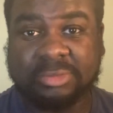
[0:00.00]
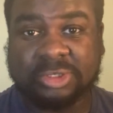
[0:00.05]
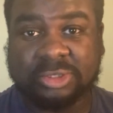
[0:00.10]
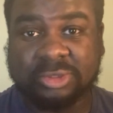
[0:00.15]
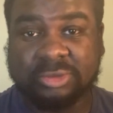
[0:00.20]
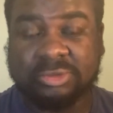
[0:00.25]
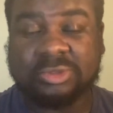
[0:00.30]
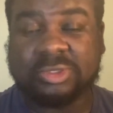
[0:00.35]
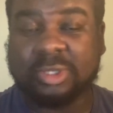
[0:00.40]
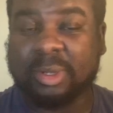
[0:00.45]

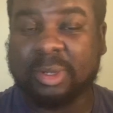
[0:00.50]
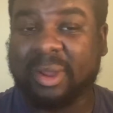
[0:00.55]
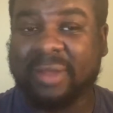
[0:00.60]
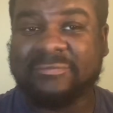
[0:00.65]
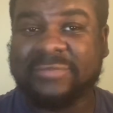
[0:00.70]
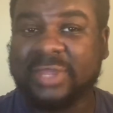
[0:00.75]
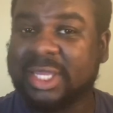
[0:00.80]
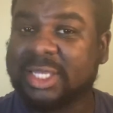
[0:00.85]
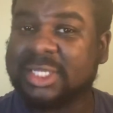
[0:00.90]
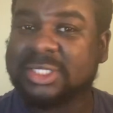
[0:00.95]
too. So I
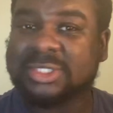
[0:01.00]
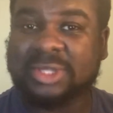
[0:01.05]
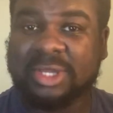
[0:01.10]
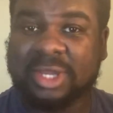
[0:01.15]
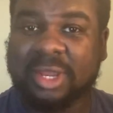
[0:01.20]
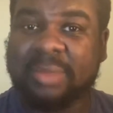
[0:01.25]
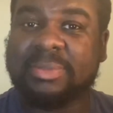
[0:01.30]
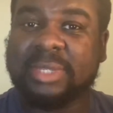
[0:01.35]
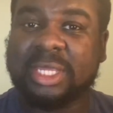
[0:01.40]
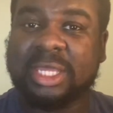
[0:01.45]
think it's going
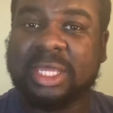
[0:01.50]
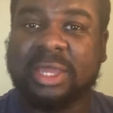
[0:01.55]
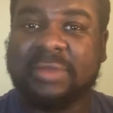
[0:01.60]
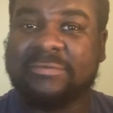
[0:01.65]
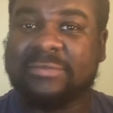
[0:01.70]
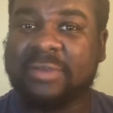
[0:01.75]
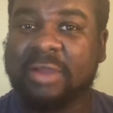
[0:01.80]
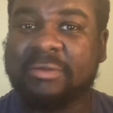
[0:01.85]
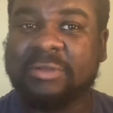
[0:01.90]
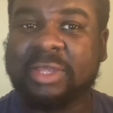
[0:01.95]
to be a
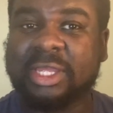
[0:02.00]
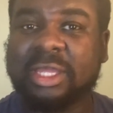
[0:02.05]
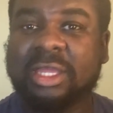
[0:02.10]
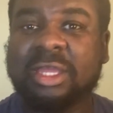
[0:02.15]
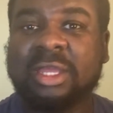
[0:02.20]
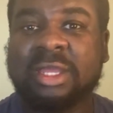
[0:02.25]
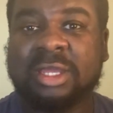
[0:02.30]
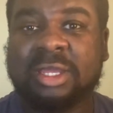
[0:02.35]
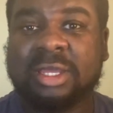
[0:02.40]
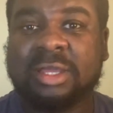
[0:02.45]
very,
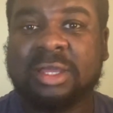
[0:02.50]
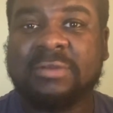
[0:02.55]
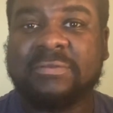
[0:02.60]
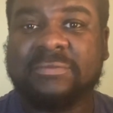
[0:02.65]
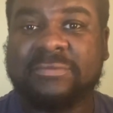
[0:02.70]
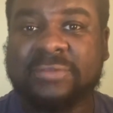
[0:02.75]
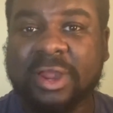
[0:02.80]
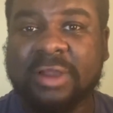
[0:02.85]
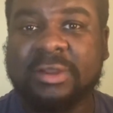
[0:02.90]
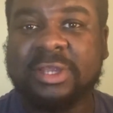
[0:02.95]

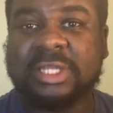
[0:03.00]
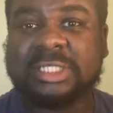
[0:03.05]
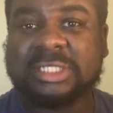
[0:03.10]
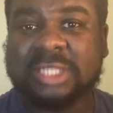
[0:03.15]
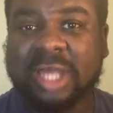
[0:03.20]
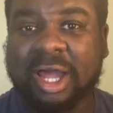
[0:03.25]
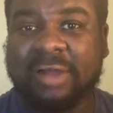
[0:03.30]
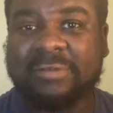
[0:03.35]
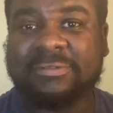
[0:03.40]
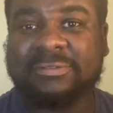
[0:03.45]
very
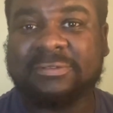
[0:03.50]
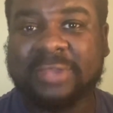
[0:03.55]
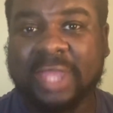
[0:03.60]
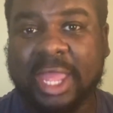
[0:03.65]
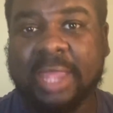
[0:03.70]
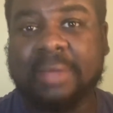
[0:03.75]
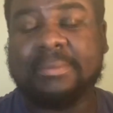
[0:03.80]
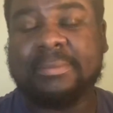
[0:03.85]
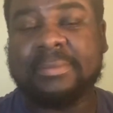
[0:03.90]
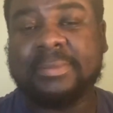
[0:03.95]
tough
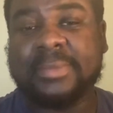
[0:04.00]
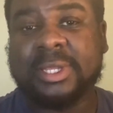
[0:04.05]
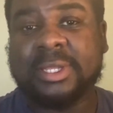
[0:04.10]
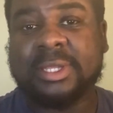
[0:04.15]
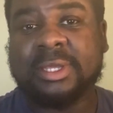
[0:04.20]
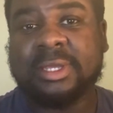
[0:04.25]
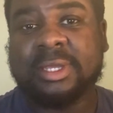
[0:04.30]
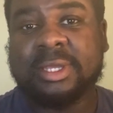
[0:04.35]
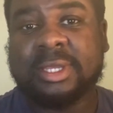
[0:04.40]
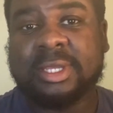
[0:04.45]
game.
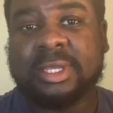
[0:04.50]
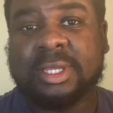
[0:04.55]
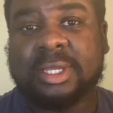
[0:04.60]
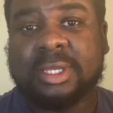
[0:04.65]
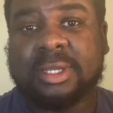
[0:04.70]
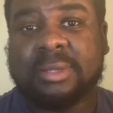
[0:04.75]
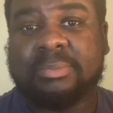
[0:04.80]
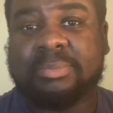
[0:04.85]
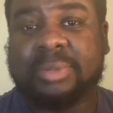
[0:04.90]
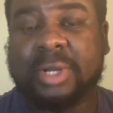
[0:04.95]

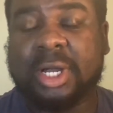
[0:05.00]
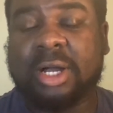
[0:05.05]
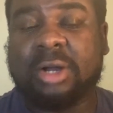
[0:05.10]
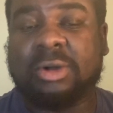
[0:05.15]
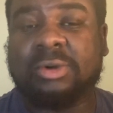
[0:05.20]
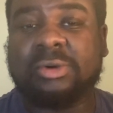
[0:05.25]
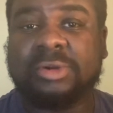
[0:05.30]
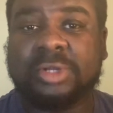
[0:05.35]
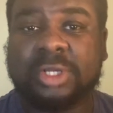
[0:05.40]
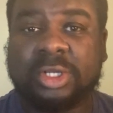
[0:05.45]
But
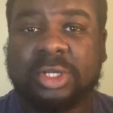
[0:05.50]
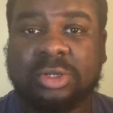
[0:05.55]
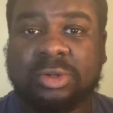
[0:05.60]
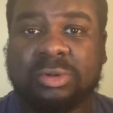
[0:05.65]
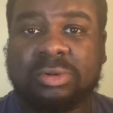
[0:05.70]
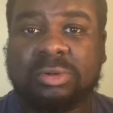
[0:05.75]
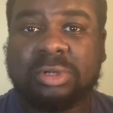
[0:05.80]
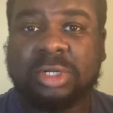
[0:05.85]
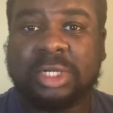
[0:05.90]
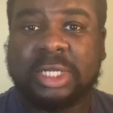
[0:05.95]
all in
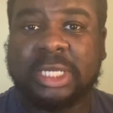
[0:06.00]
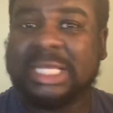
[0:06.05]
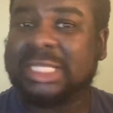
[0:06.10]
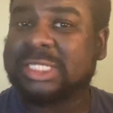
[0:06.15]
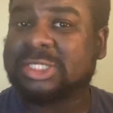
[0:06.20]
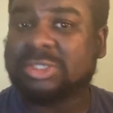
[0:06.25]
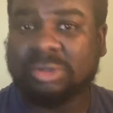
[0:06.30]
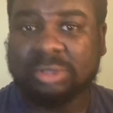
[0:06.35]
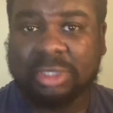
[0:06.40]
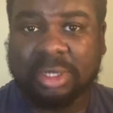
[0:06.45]
all,
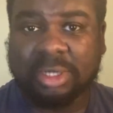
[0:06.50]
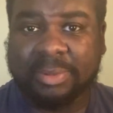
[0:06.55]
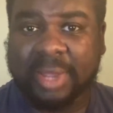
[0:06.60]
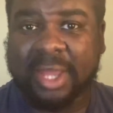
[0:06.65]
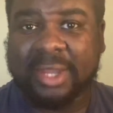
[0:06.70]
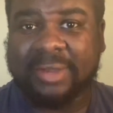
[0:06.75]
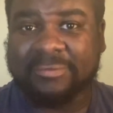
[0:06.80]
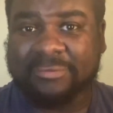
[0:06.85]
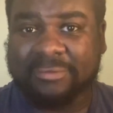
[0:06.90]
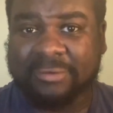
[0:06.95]
it's all about
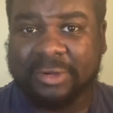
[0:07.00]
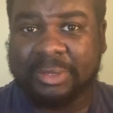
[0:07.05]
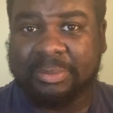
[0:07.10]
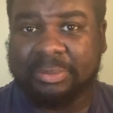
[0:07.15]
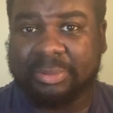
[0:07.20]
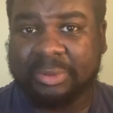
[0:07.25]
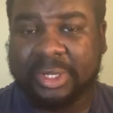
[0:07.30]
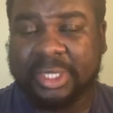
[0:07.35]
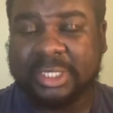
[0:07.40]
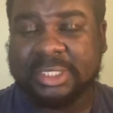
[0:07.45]
the 3
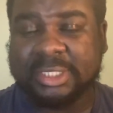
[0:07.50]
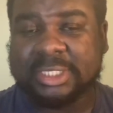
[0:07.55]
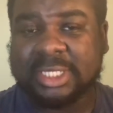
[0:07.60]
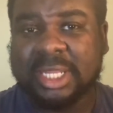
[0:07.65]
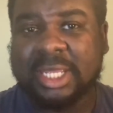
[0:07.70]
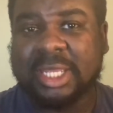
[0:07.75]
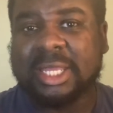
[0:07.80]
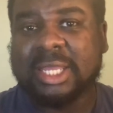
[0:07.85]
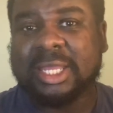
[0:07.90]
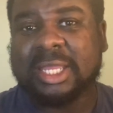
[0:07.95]
points.
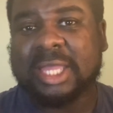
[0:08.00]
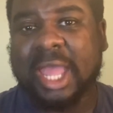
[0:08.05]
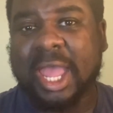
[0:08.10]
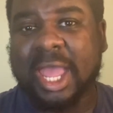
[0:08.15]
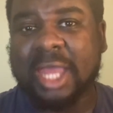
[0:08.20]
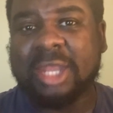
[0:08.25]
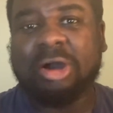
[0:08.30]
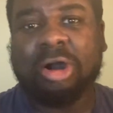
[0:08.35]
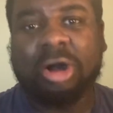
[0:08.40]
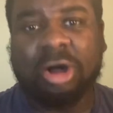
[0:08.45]

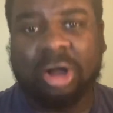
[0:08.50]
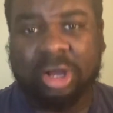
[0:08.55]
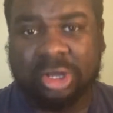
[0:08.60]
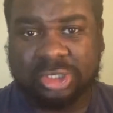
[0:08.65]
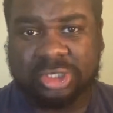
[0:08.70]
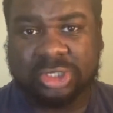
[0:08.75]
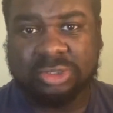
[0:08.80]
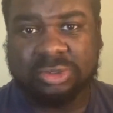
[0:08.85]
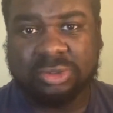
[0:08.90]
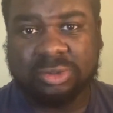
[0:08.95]
Can
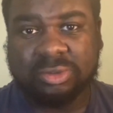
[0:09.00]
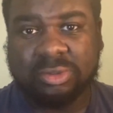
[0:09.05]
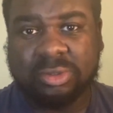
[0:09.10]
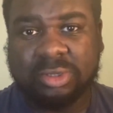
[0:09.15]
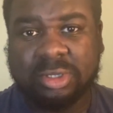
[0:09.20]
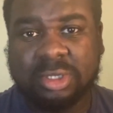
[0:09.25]
Arsenal